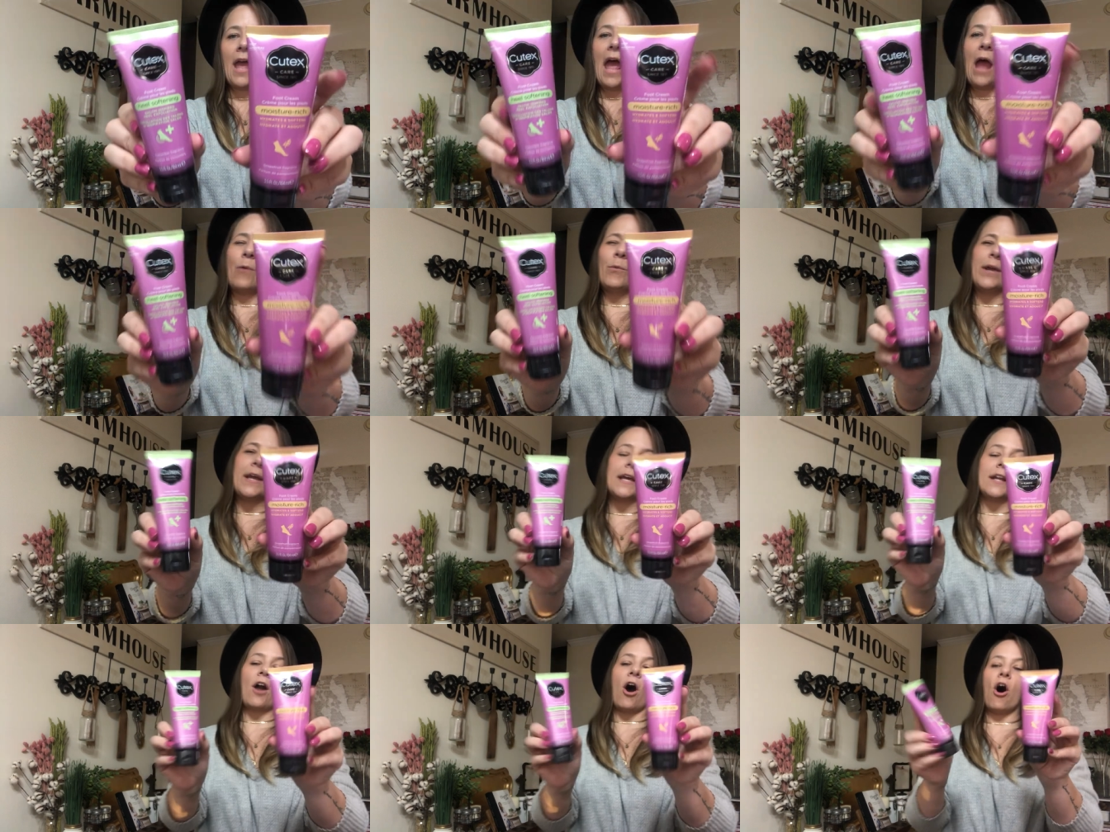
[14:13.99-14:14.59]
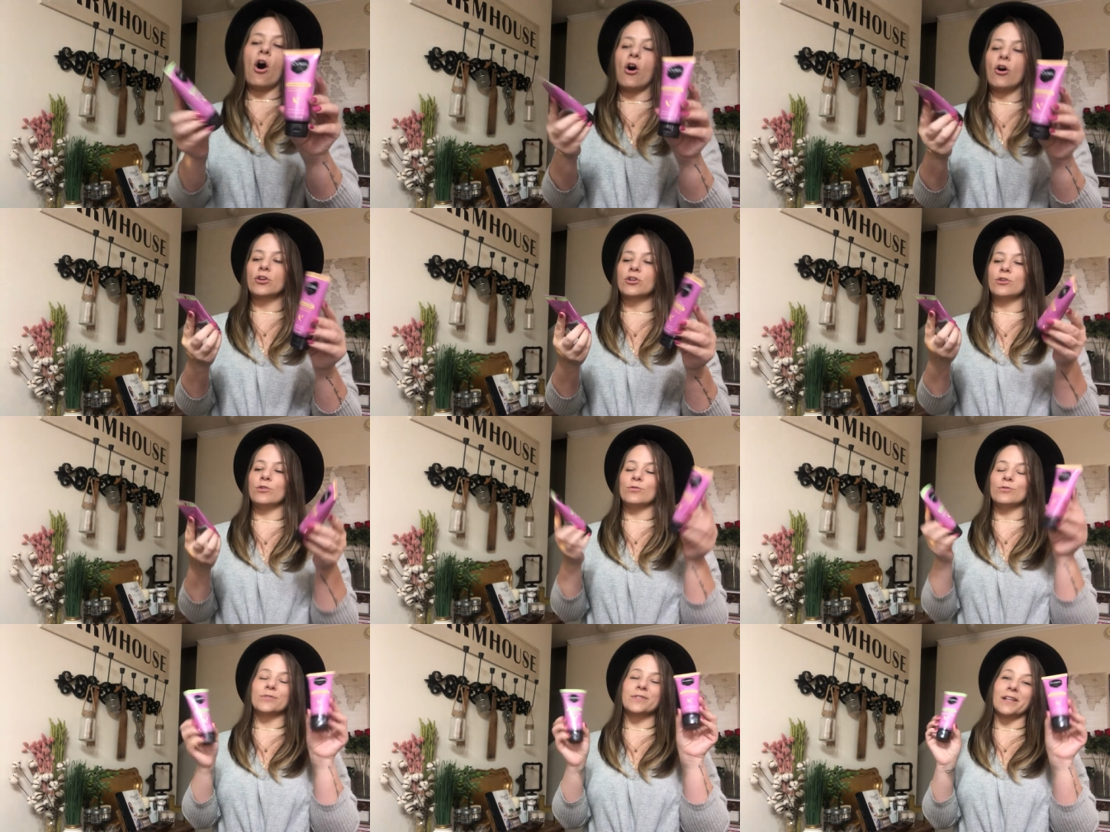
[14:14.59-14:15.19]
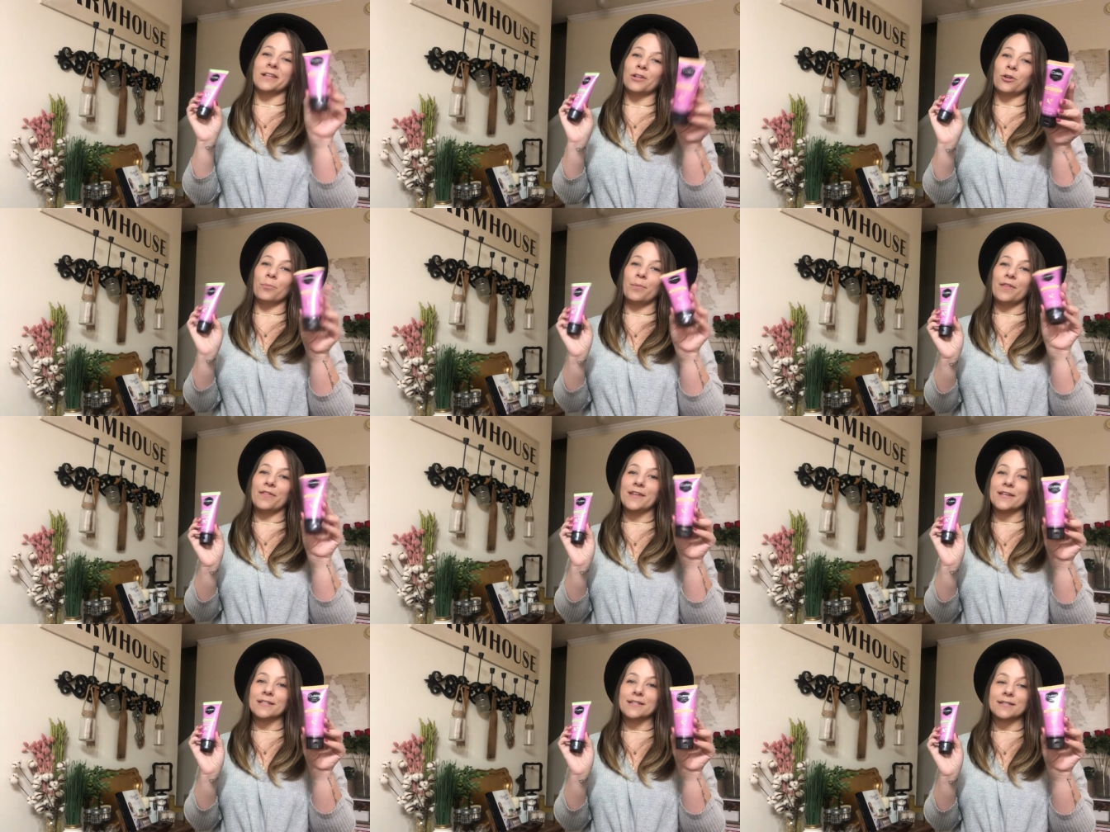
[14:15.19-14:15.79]
And we can all use a little
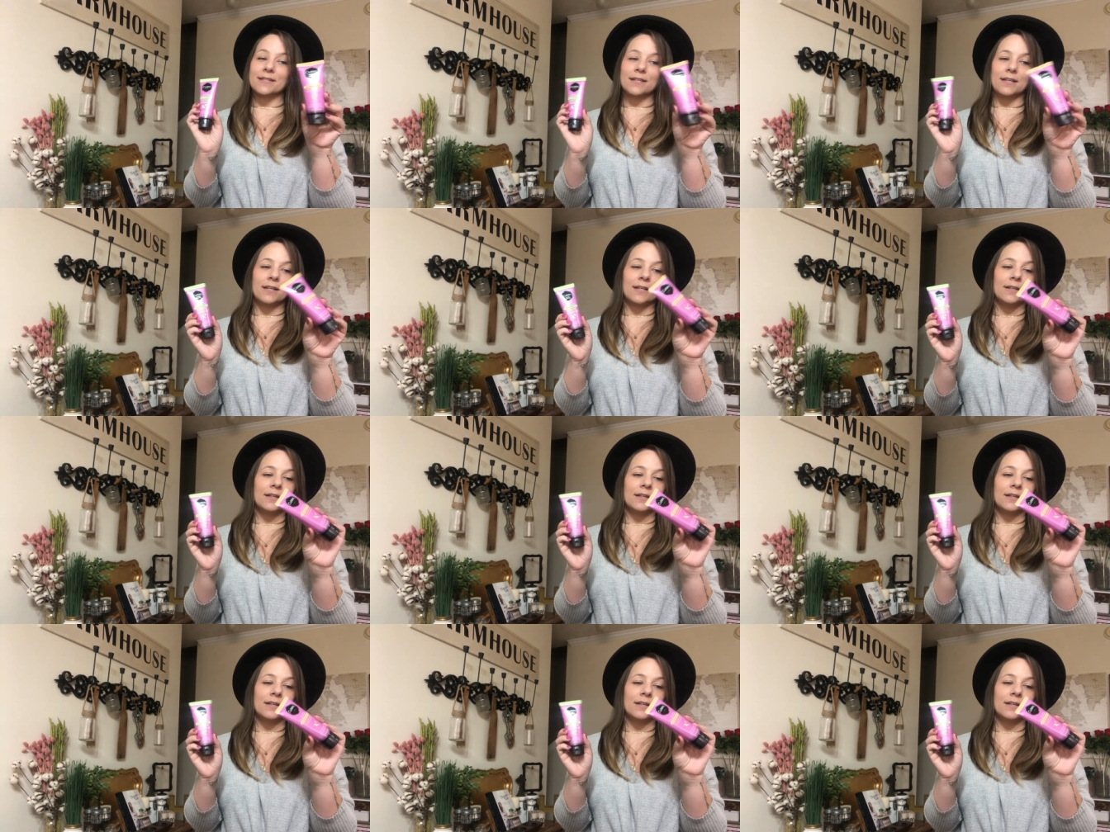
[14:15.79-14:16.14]
bit this.